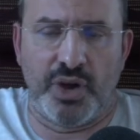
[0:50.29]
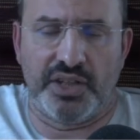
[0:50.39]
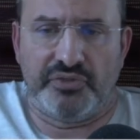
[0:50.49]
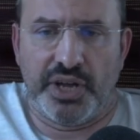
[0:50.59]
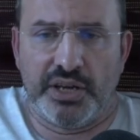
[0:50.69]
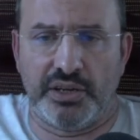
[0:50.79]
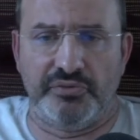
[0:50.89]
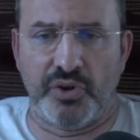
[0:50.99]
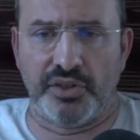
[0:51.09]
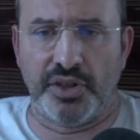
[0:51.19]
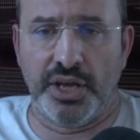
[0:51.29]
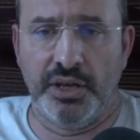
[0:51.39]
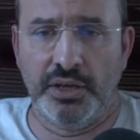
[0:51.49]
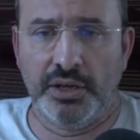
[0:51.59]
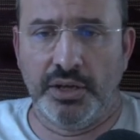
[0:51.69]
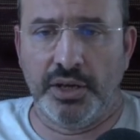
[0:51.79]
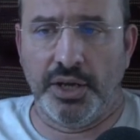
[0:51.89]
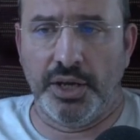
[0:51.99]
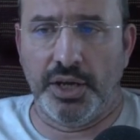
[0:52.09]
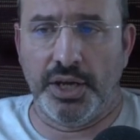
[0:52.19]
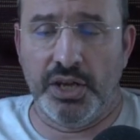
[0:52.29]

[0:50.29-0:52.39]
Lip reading: quite frankly, for a day.